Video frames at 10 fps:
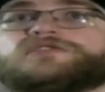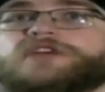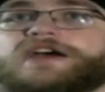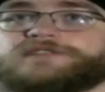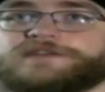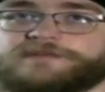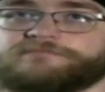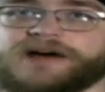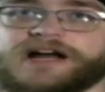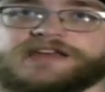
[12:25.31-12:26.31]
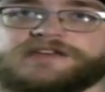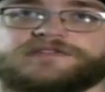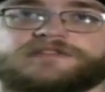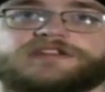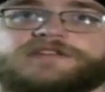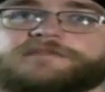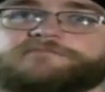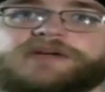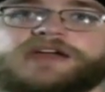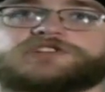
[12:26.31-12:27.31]
so you have different bodies,
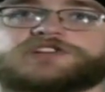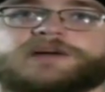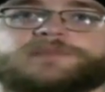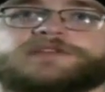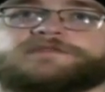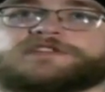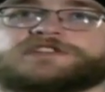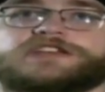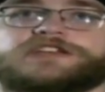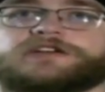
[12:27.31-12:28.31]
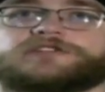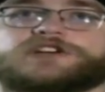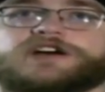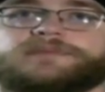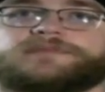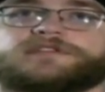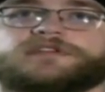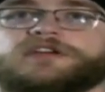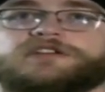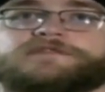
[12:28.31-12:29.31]
different paint jobs, different decal
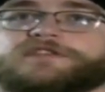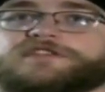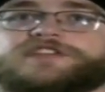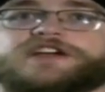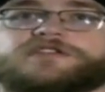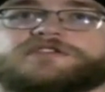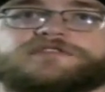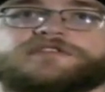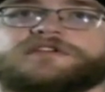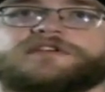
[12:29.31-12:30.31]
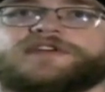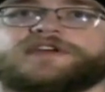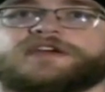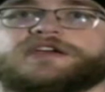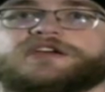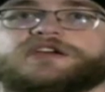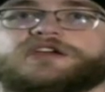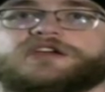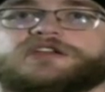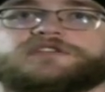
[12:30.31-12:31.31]
jobs, different stickers.
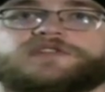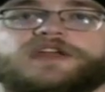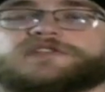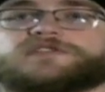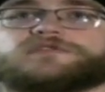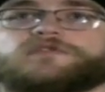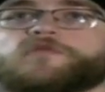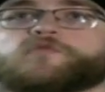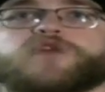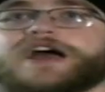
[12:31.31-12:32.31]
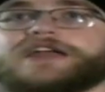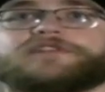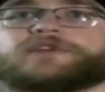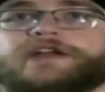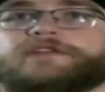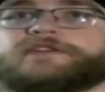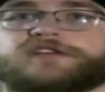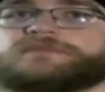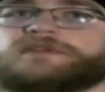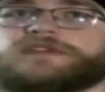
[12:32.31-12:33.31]
It's a wide variety
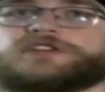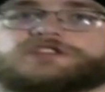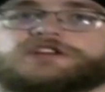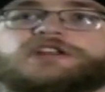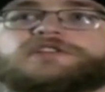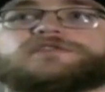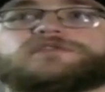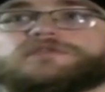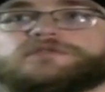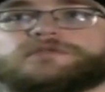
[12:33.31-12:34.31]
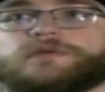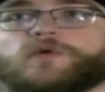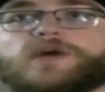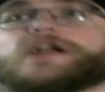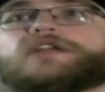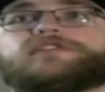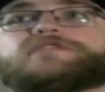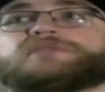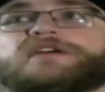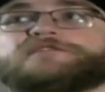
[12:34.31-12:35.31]
of customization, and it's quite
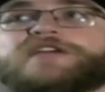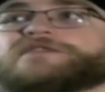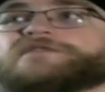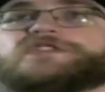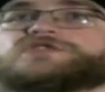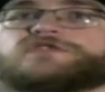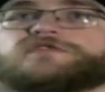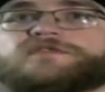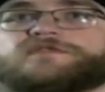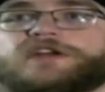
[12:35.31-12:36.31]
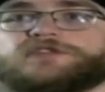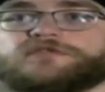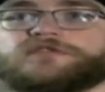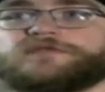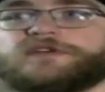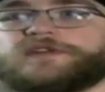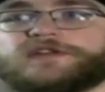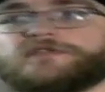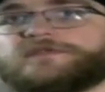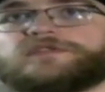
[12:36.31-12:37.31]
honestly one of my favorite features of Nitro,
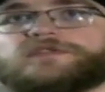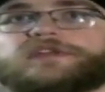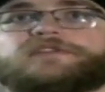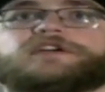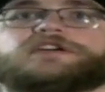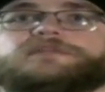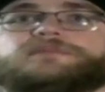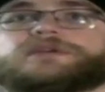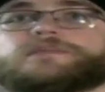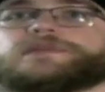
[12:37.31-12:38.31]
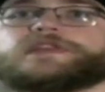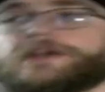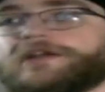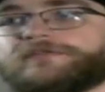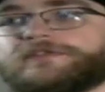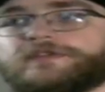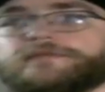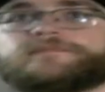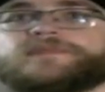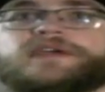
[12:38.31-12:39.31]
of Nitro Fuel, if I can be completely honest with you.